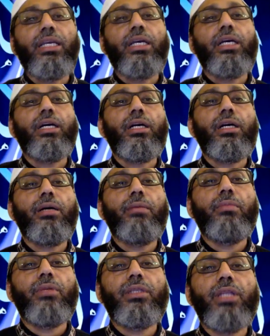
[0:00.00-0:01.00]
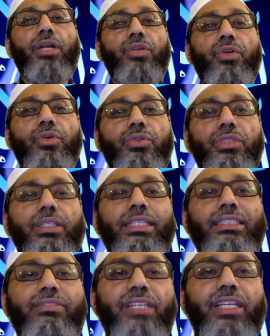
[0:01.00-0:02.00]
Now, those
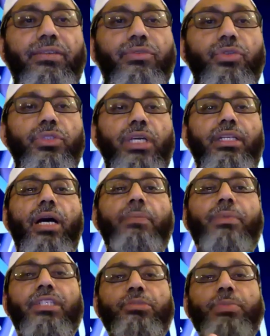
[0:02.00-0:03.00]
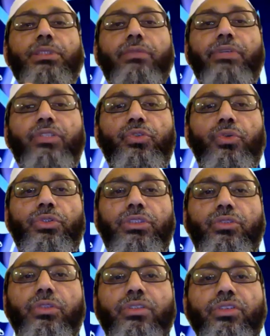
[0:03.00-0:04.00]
legislative sources, adopting specific
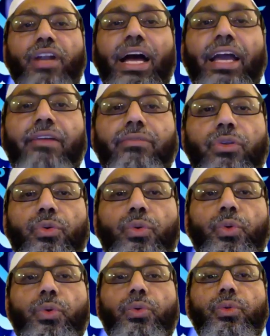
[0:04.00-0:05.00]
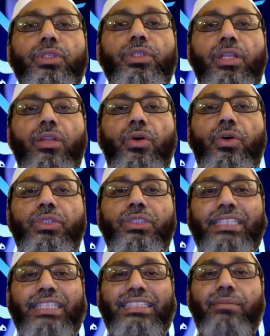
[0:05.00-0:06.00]
sources to drive the laws
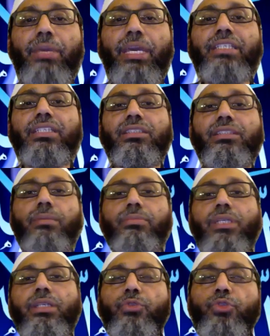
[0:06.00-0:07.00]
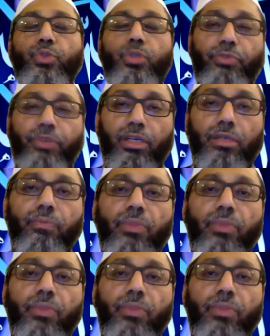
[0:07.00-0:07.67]
is a major subject of Usul-ul-Fiqh.